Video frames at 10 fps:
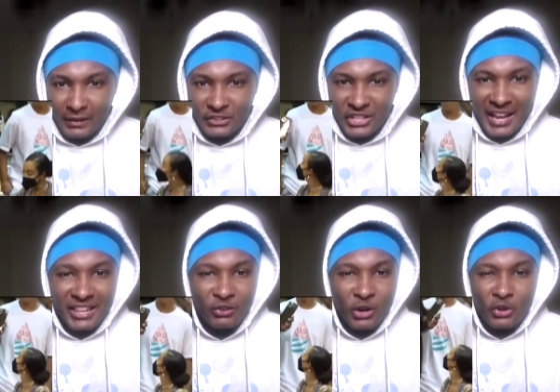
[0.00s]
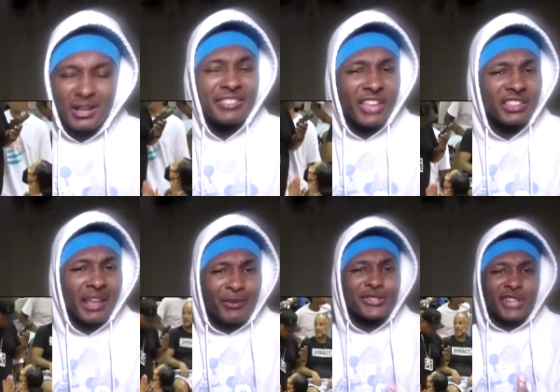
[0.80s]
Jalen Rose. I thought
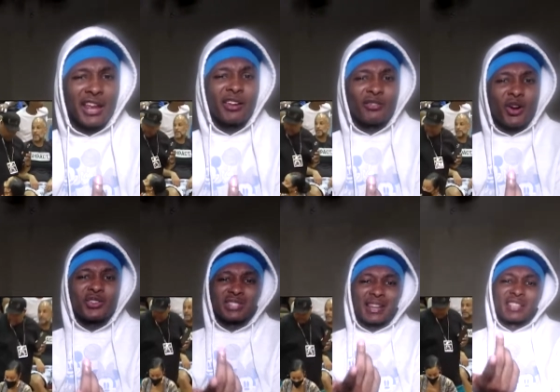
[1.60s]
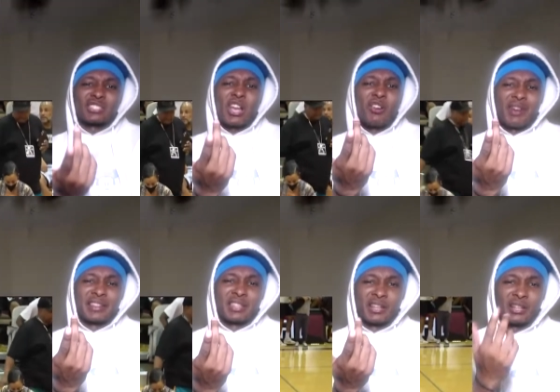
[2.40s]
that was Jalen Rose that I saw right
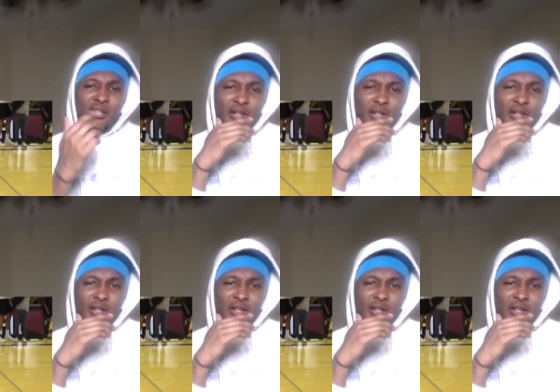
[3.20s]
there.